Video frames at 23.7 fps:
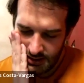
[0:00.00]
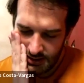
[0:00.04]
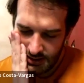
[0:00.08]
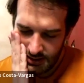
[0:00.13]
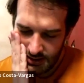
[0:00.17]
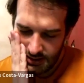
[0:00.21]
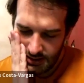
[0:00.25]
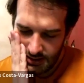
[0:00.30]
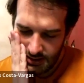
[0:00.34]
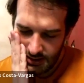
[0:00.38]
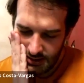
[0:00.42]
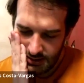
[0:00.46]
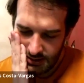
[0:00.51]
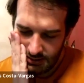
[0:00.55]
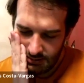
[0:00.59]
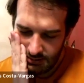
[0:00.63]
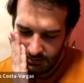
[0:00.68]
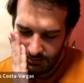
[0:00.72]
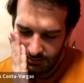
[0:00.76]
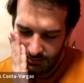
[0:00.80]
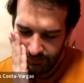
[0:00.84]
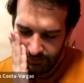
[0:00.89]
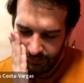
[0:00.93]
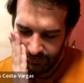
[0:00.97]

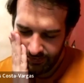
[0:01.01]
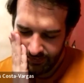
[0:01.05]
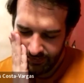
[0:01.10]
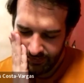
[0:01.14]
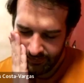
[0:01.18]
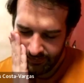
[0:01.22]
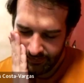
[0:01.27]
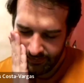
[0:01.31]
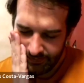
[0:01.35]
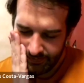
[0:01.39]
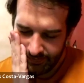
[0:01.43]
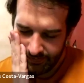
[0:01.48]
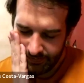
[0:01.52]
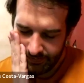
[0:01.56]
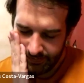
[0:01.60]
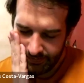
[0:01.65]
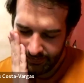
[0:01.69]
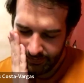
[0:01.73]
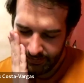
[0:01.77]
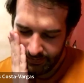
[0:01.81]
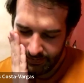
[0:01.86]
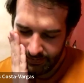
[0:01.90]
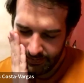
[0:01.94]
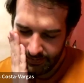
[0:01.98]

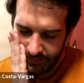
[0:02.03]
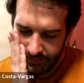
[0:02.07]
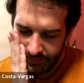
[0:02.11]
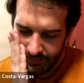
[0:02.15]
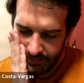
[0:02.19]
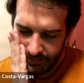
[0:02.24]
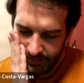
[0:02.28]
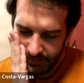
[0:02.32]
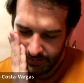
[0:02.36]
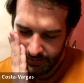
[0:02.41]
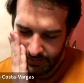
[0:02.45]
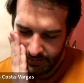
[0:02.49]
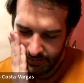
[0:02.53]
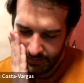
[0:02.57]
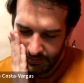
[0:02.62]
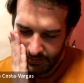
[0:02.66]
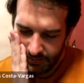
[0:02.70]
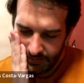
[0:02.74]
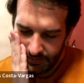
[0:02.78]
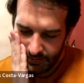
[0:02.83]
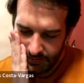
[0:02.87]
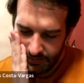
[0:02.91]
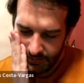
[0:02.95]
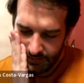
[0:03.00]

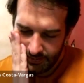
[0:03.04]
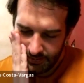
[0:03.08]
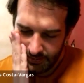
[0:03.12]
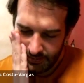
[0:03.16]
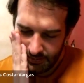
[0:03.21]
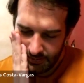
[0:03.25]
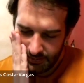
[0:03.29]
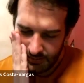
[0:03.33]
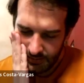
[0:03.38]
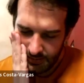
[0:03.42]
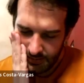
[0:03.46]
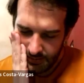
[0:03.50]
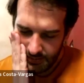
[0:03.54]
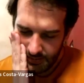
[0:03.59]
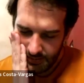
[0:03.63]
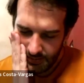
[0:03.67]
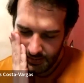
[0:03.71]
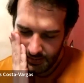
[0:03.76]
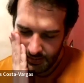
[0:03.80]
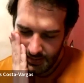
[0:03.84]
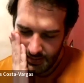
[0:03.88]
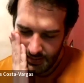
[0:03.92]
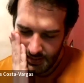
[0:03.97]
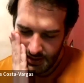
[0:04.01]

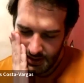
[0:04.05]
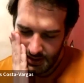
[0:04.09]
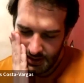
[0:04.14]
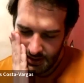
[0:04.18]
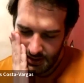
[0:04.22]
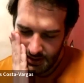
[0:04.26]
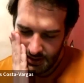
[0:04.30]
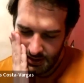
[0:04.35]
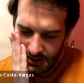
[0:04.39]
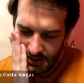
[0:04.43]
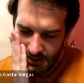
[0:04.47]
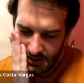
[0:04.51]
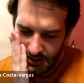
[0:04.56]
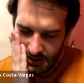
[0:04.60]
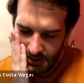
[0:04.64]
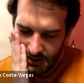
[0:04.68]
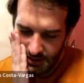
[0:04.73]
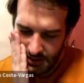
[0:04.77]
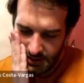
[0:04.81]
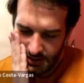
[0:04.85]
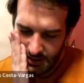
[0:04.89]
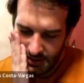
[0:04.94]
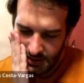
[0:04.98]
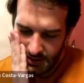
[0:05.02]

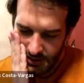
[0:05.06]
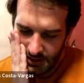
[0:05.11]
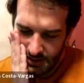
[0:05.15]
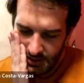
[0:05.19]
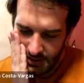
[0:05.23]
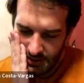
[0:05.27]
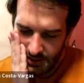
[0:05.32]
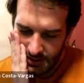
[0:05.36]
Nobody speaks.